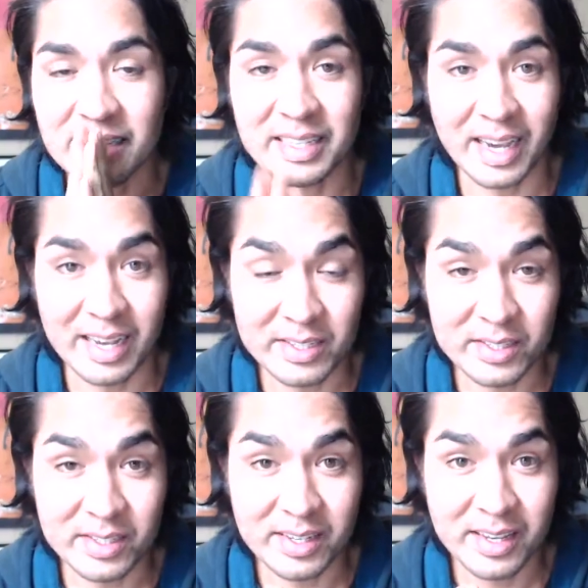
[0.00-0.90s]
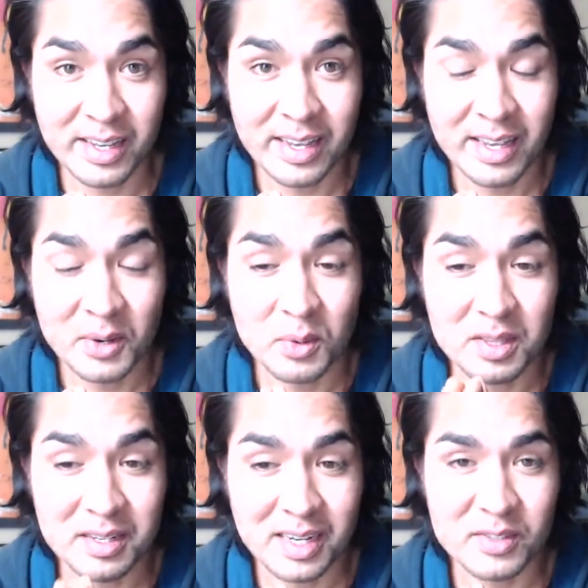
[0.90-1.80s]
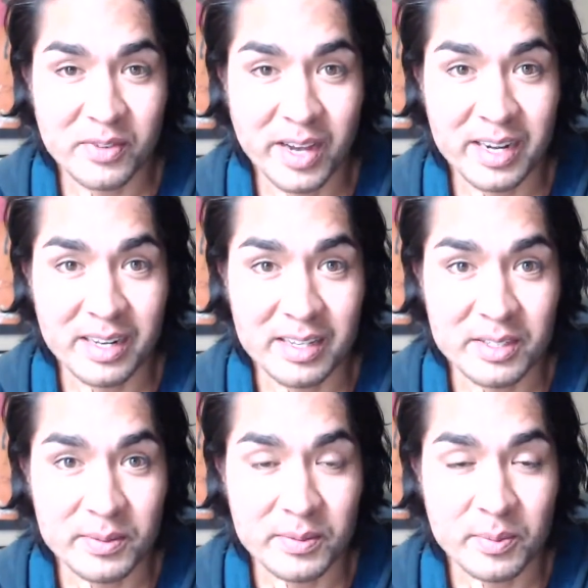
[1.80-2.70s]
guess what the next find is.